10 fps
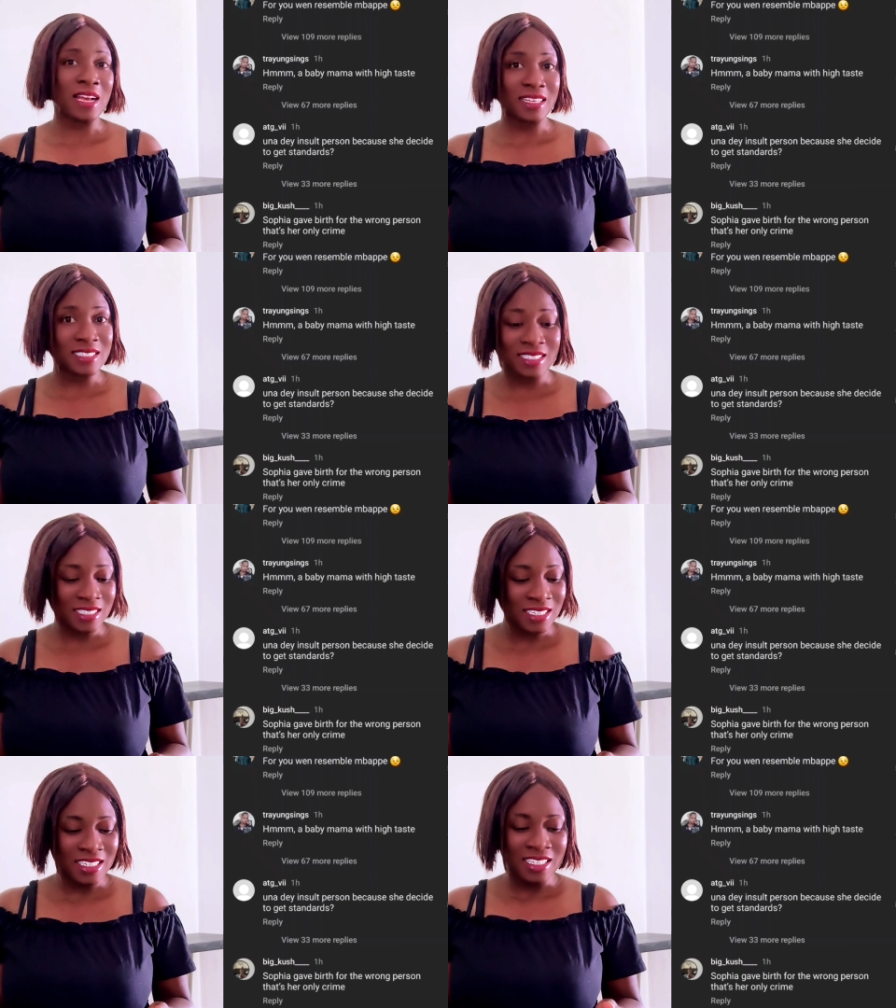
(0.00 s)
Like
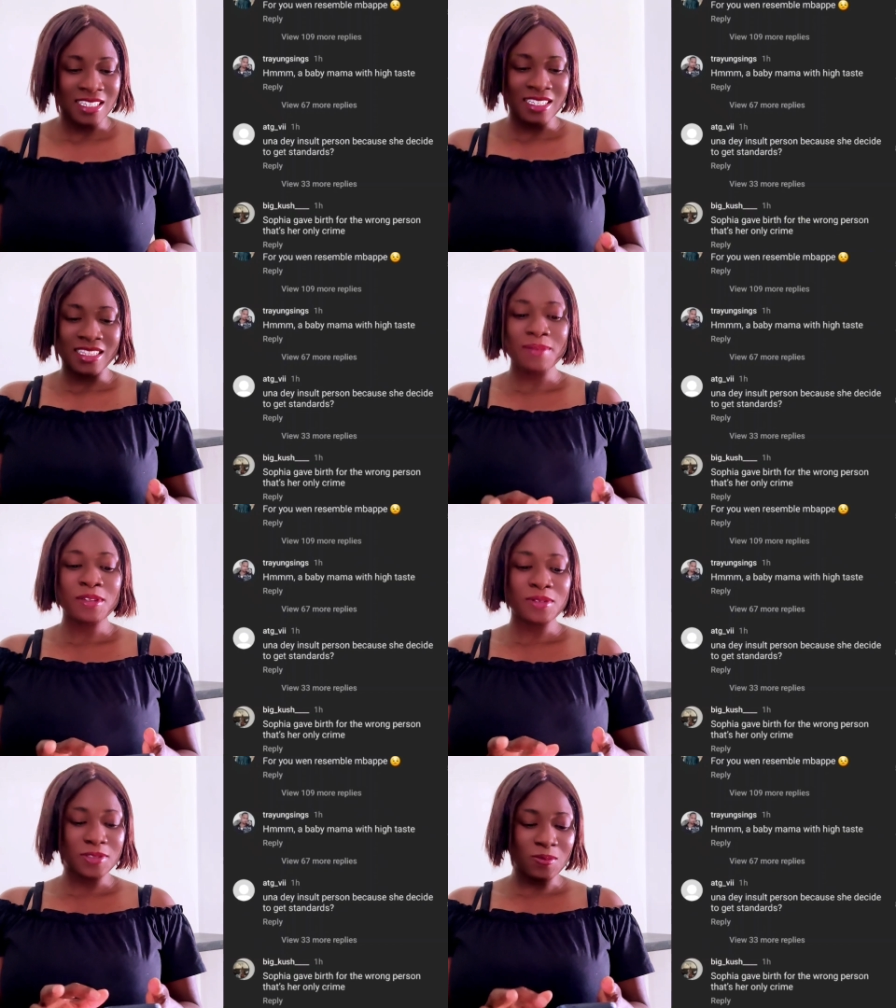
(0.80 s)
you just have to be
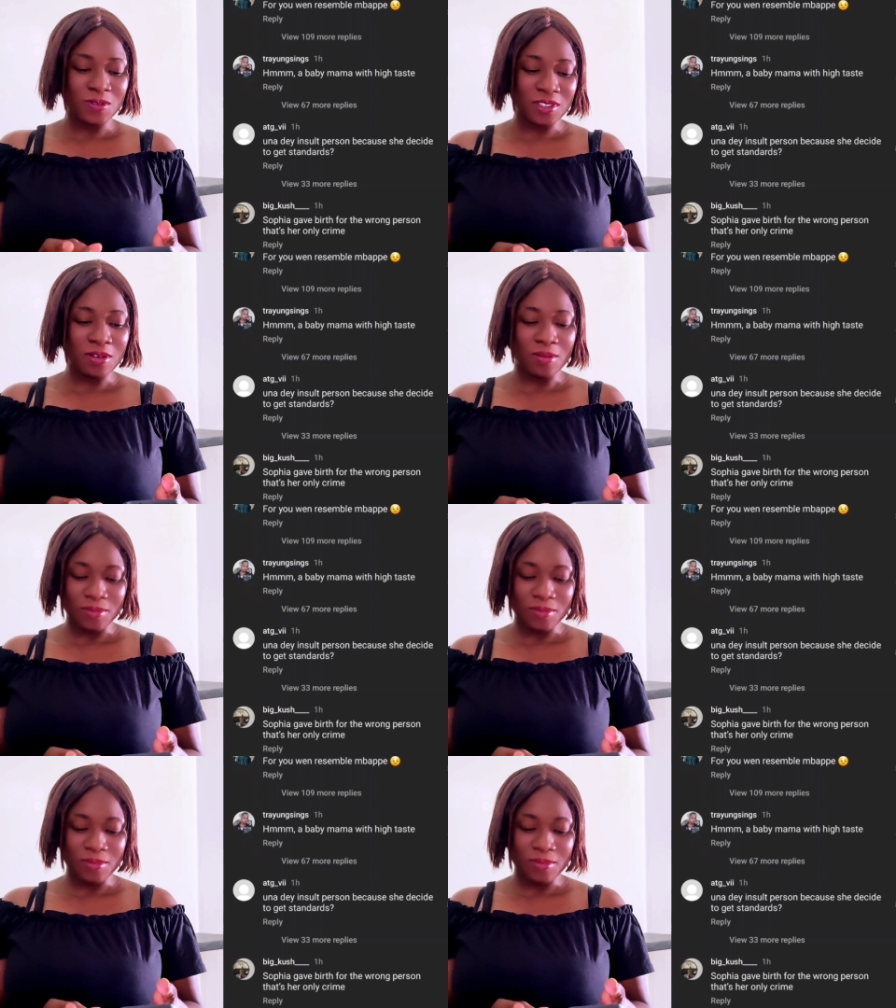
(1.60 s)
rich.